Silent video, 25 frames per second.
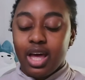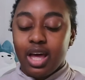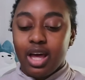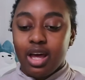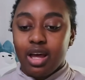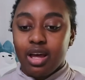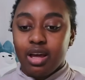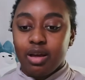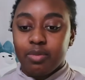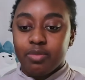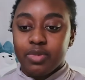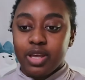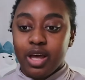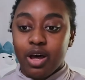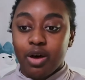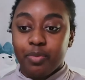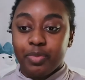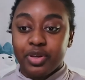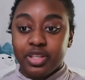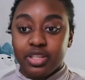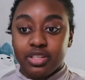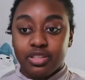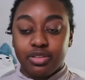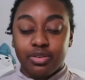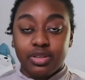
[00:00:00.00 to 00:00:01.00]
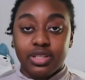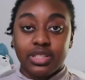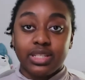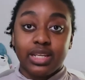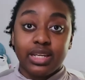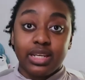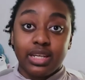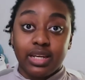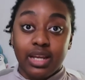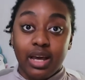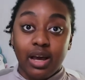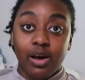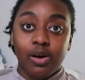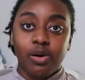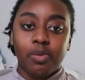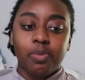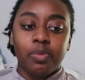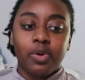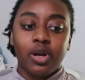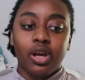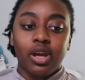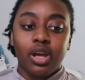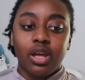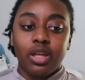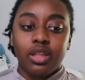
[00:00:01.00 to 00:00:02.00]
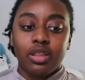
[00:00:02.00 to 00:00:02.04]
um, helping the students that need help.